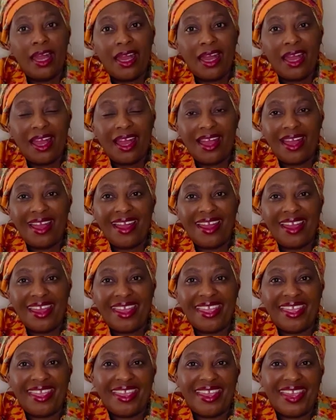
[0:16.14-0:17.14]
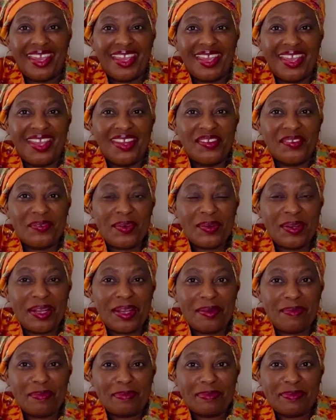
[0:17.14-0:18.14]
Hi, and
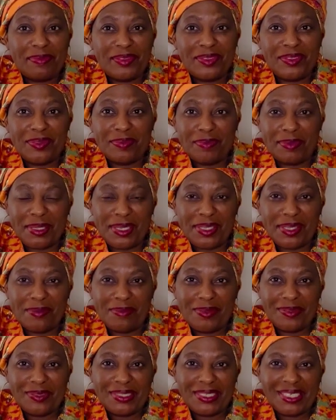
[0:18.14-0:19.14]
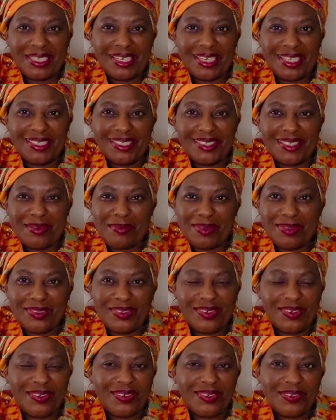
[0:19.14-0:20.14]
welcome to Mbuya Nyamkuta Glass Table
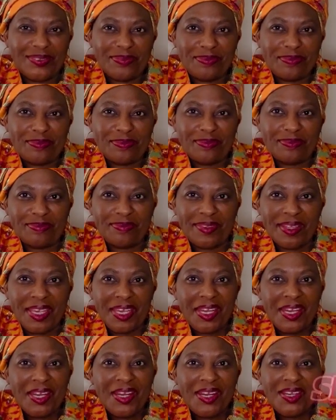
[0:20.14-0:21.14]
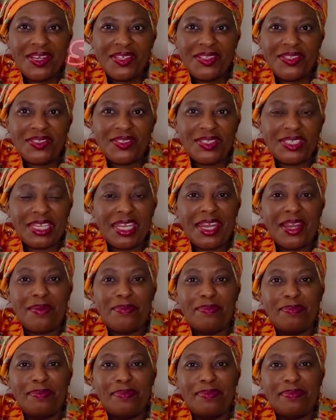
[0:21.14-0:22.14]
Talk. Today
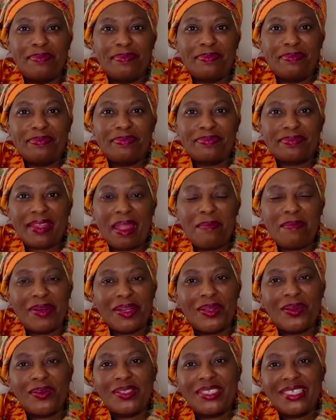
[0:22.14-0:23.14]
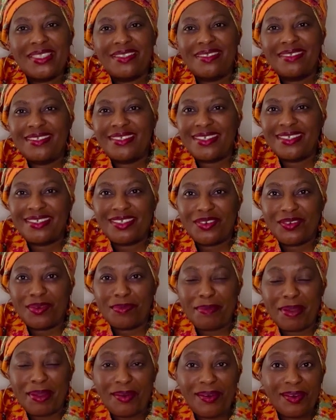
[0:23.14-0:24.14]
I'm recording this session
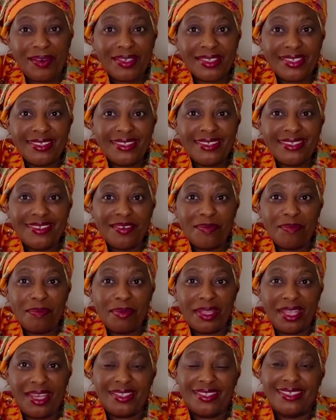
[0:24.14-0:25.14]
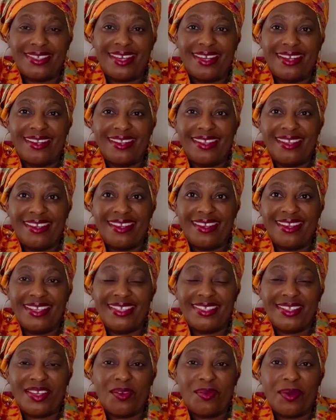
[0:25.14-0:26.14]
on my own. Mbuya Tari
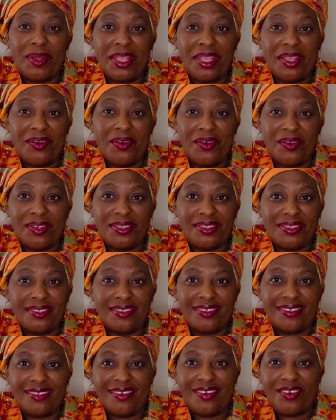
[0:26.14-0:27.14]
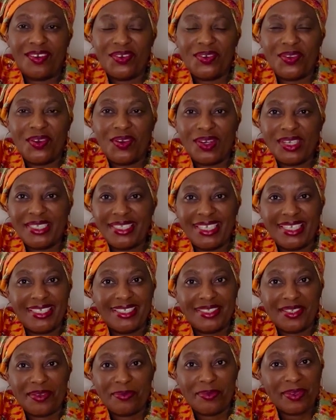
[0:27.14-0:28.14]
is away on holiday
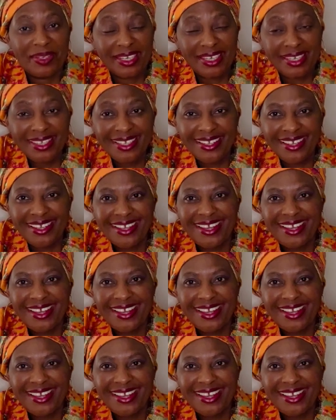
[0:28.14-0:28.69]
somewhere.